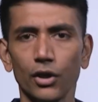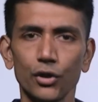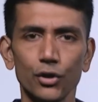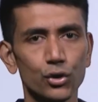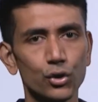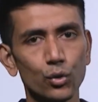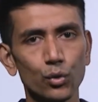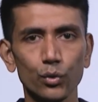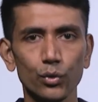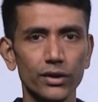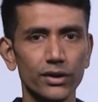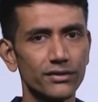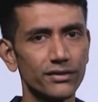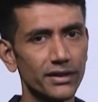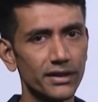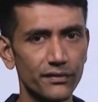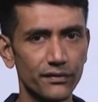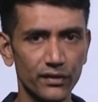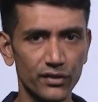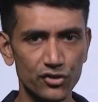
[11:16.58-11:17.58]
u is a
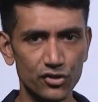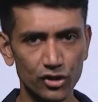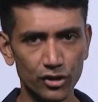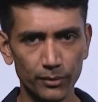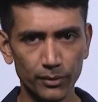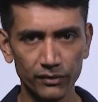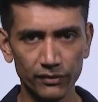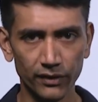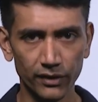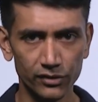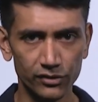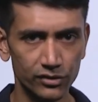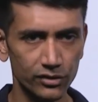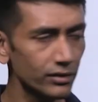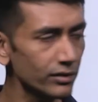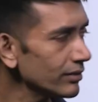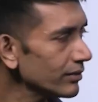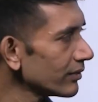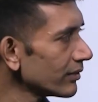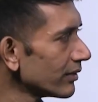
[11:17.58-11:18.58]
differentiable
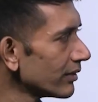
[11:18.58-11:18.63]
function,